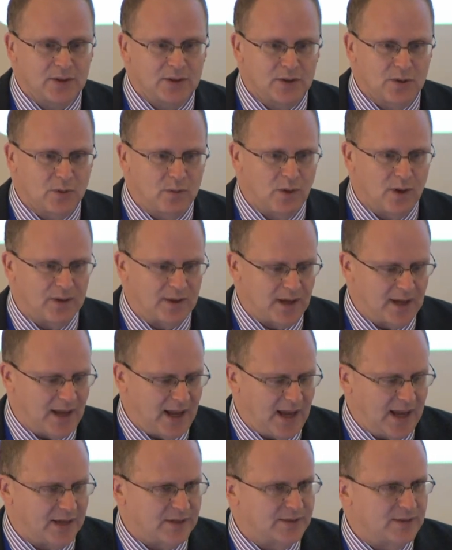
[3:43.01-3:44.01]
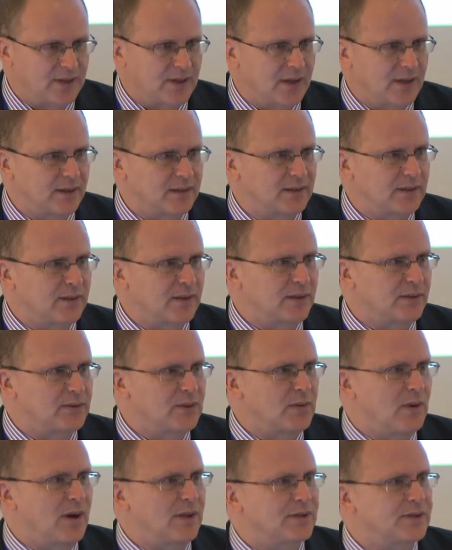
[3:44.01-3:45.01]
to one that has uh, clinical
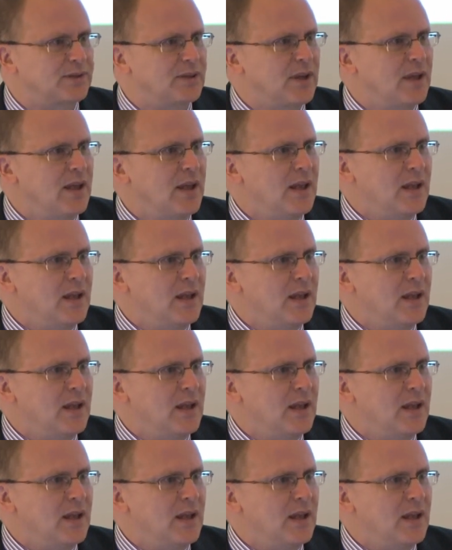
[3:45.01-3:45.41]
nuance.